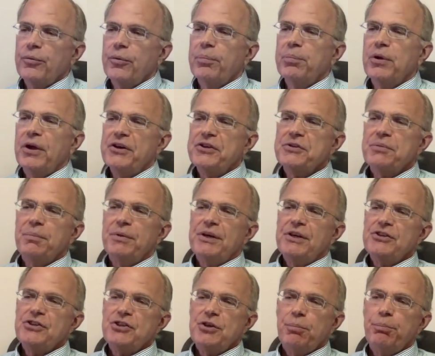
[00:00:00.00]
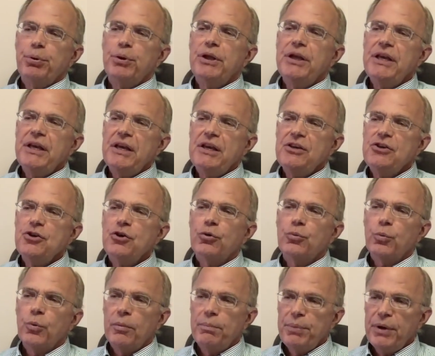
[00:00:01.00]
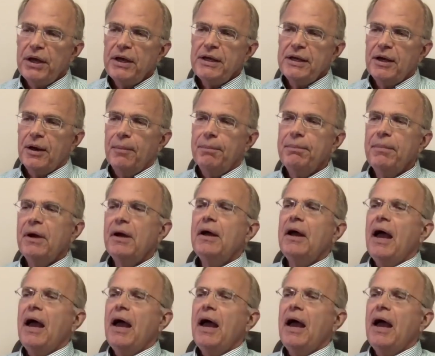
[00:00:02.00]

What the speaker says: replacement is depleting your rubidium.